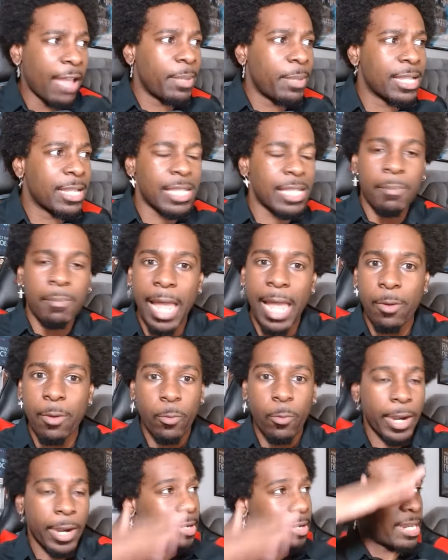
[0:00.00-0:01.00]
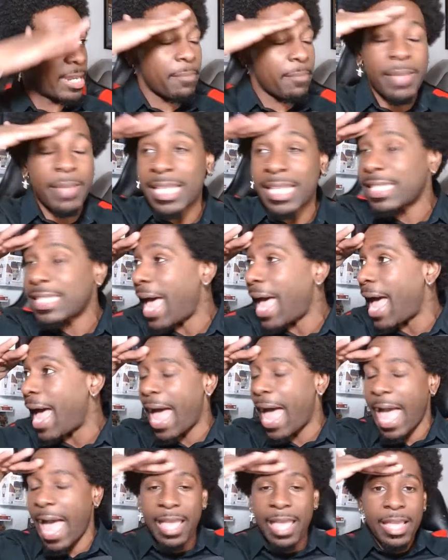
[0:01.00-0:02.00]
because I'm like, where did it miss
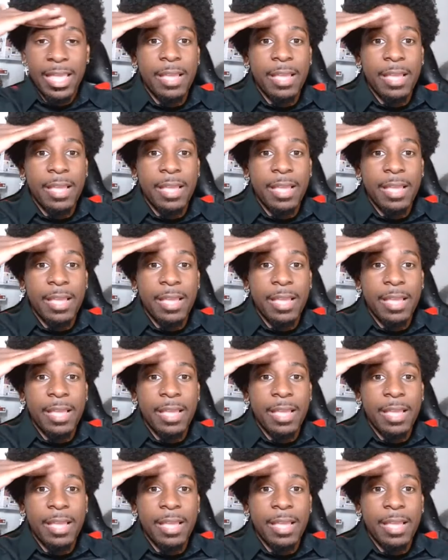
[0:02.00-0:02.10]
at?